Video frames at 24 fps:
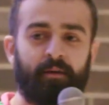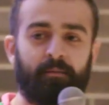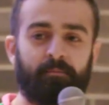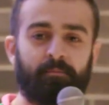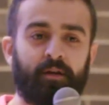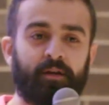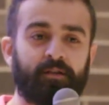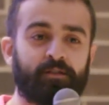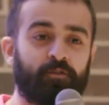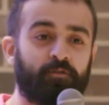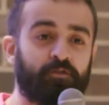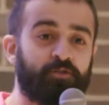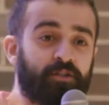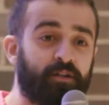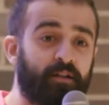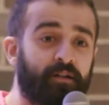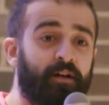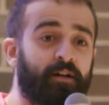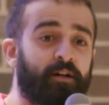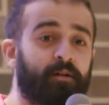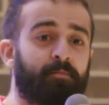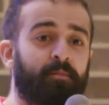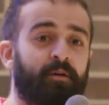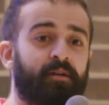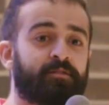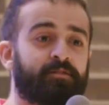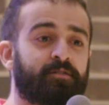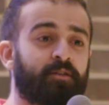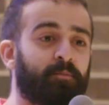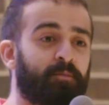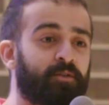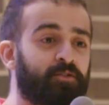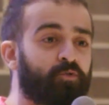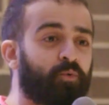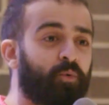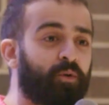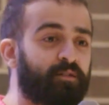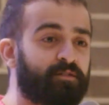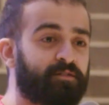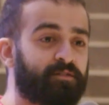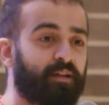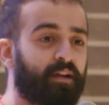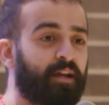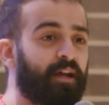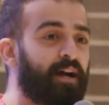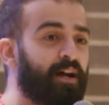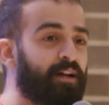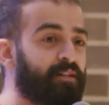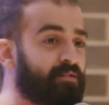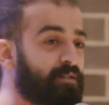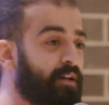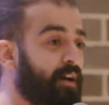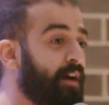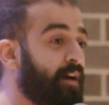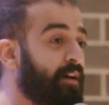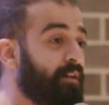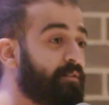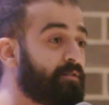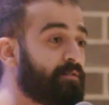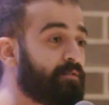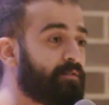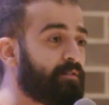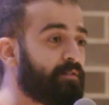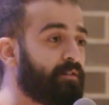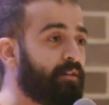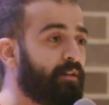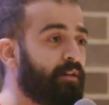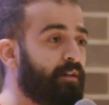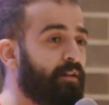because if you cheat on a Muslim, it's worse than God's eyes.